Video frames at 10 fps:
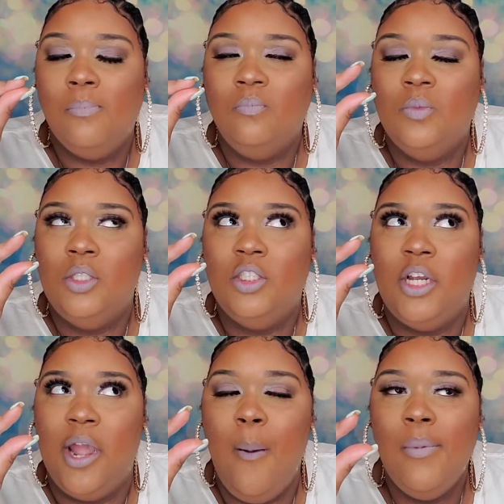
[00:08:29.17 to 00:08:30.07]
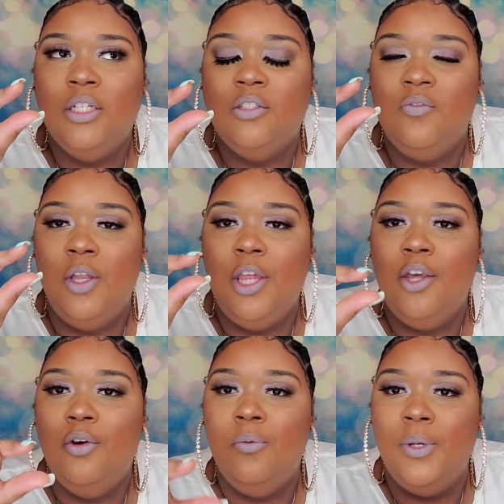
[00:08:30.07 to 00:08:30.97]
the jam is really
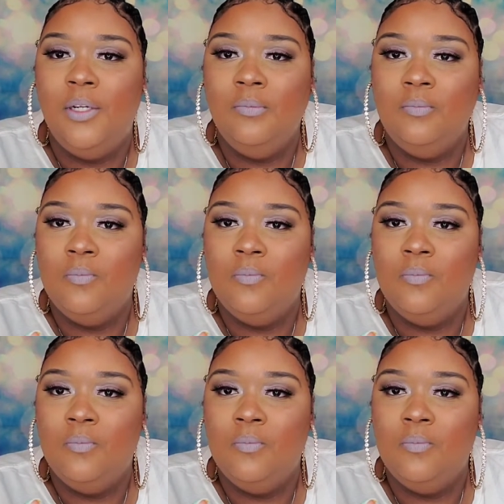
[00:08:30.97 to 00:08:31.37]
gooey.